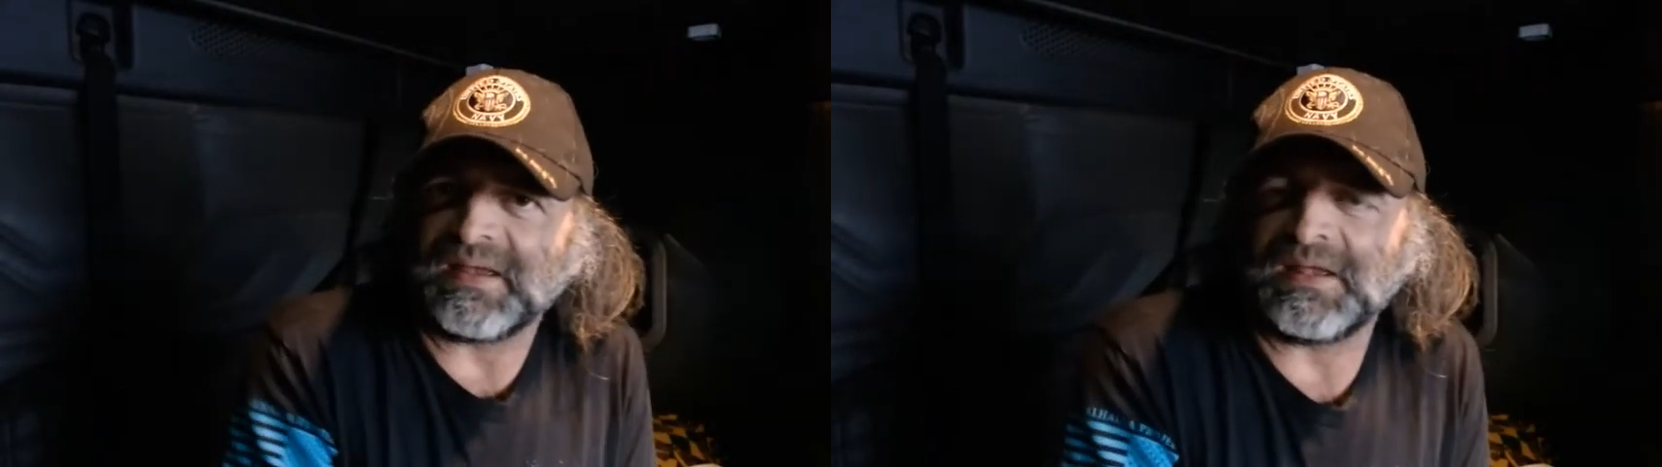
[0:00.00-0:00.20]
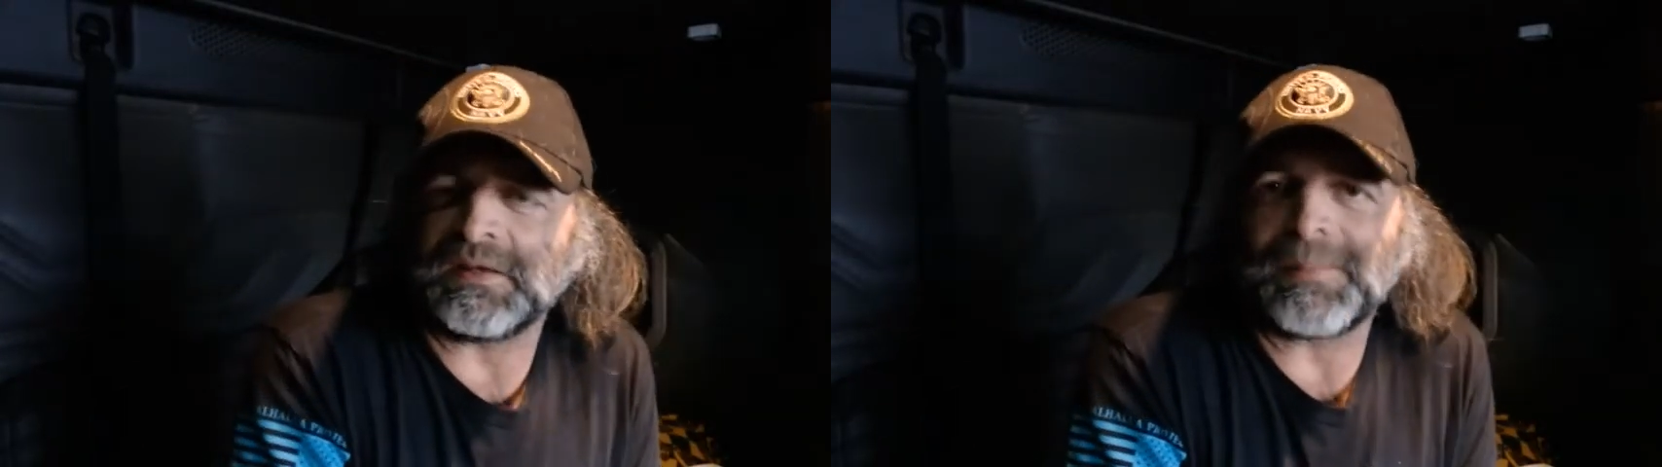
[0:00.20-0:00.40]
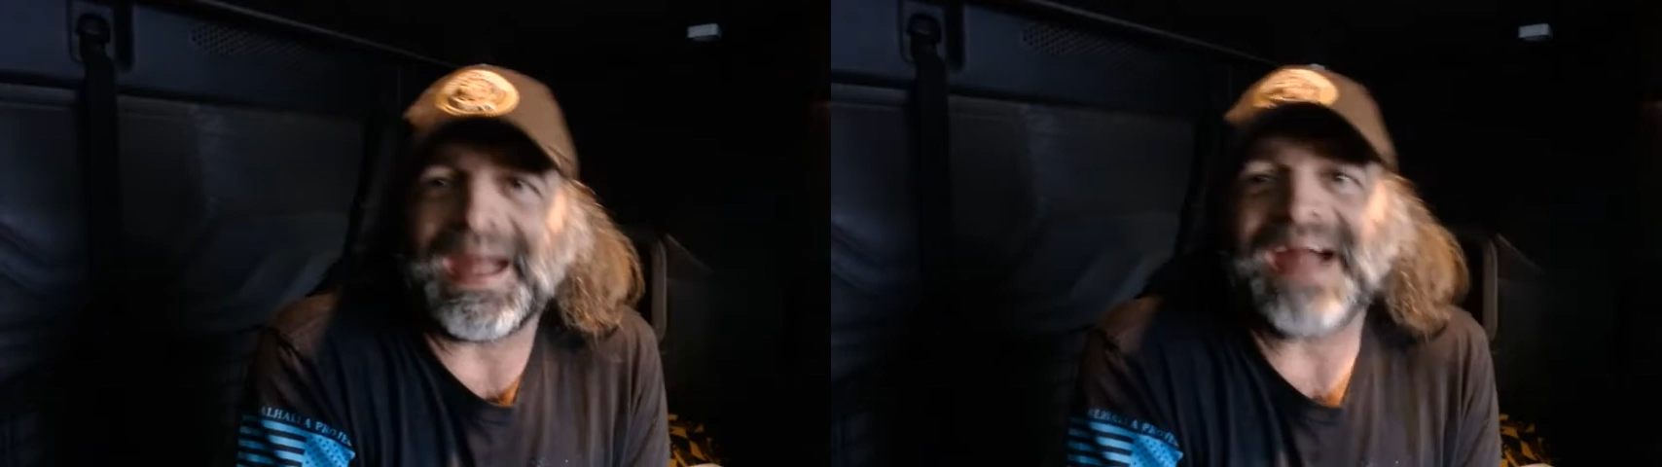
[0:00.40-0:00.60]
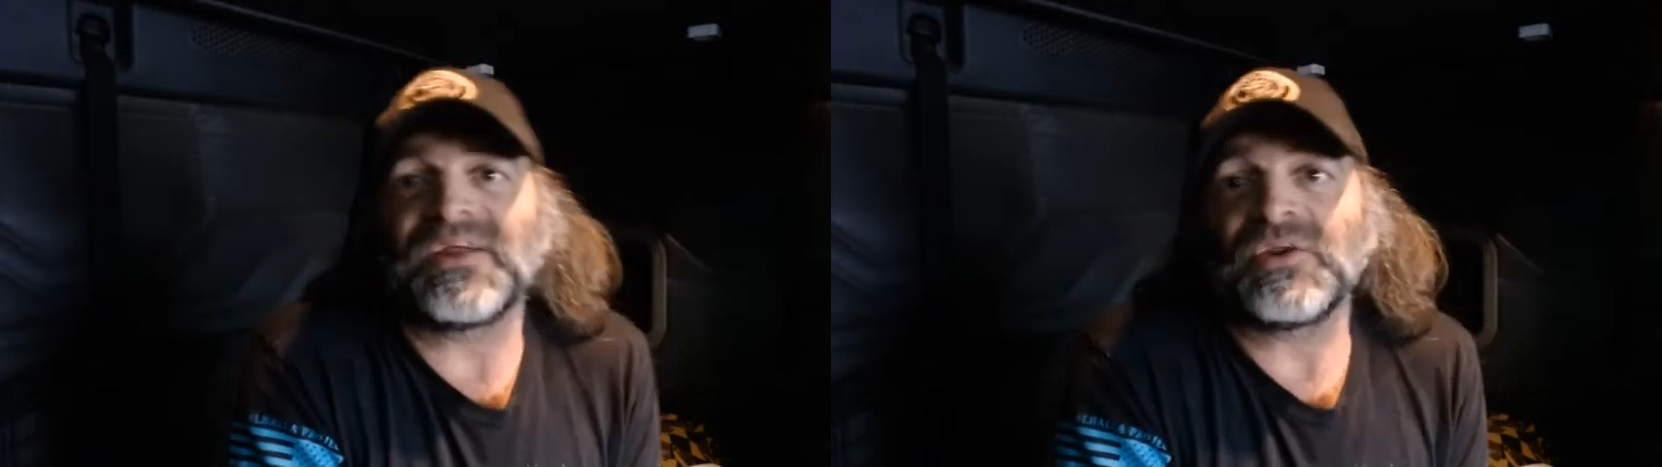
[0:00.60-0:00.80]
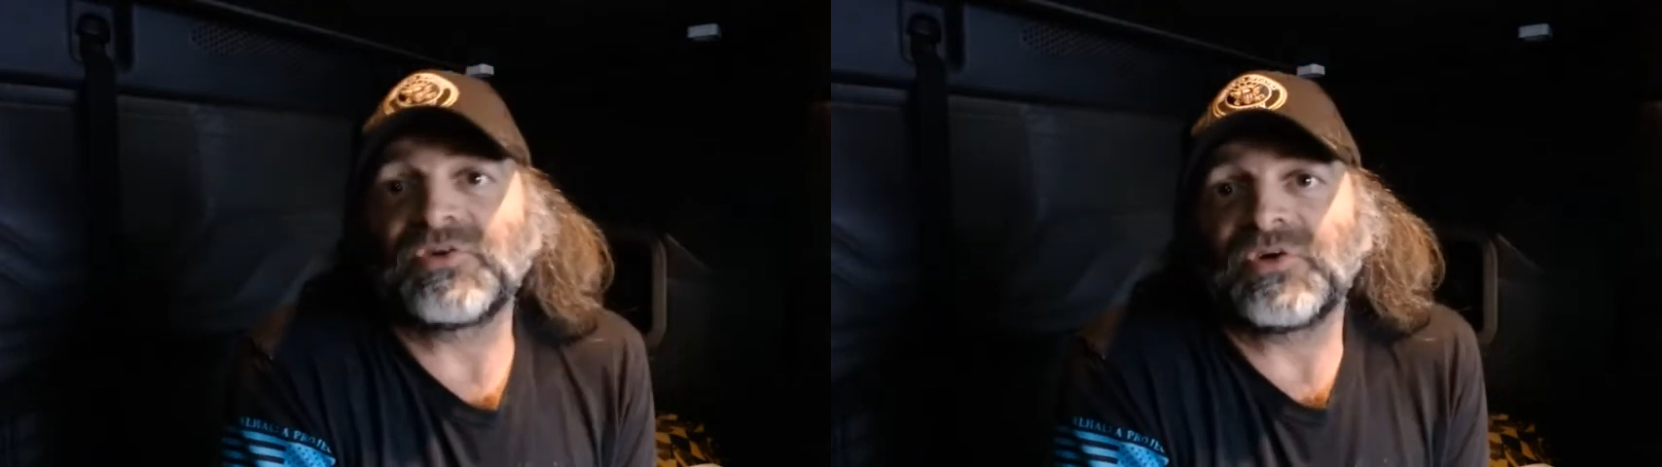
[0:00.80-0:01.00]
in the back
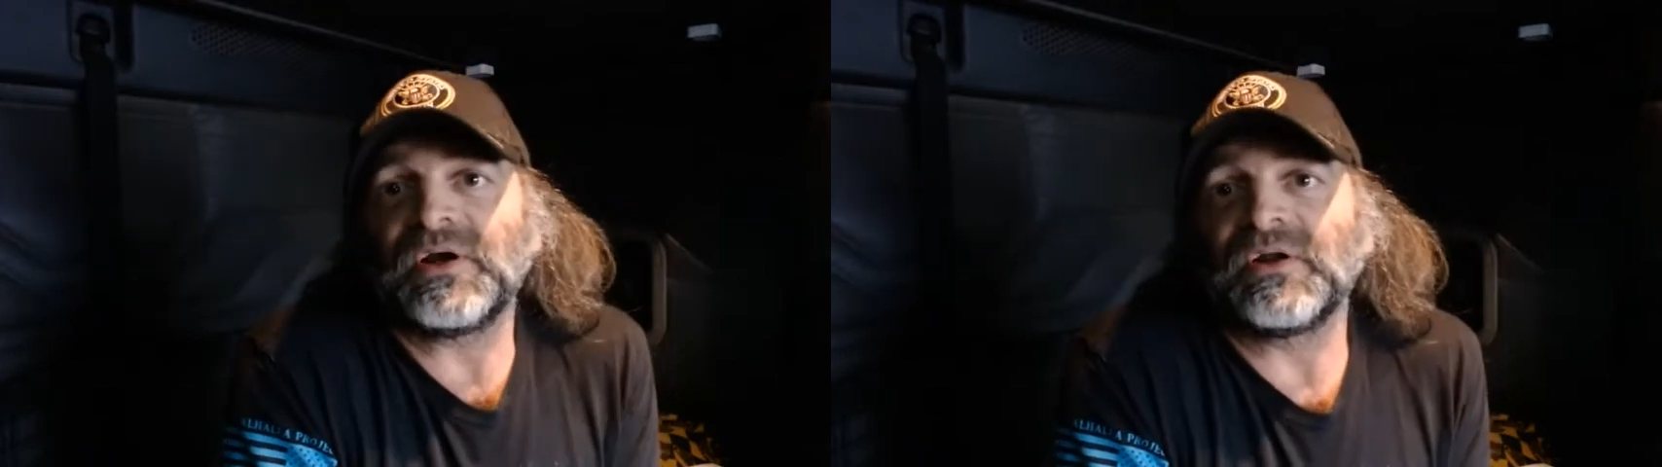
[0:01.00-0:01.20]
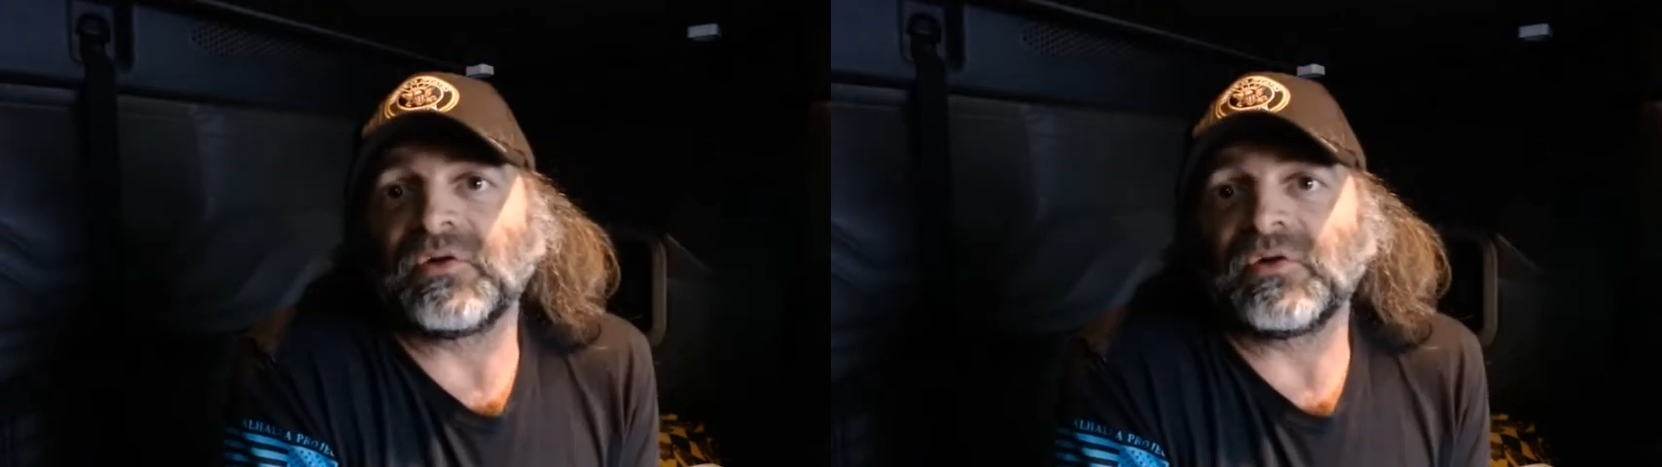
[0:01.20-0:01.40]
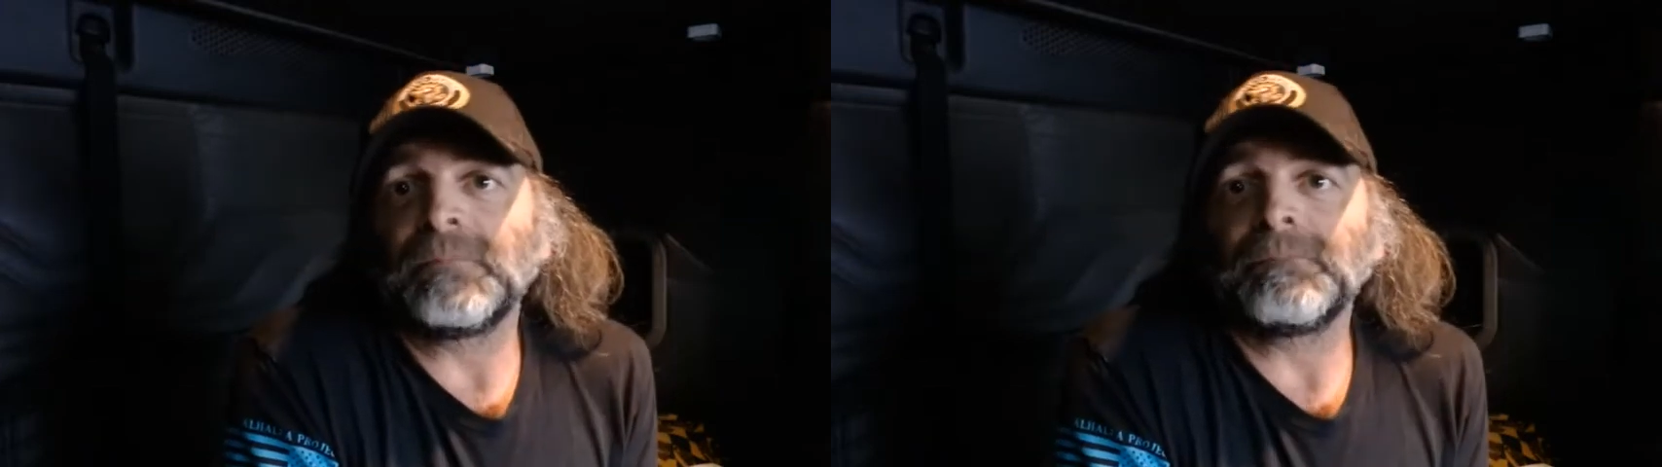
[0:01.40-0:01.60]
of the trailer.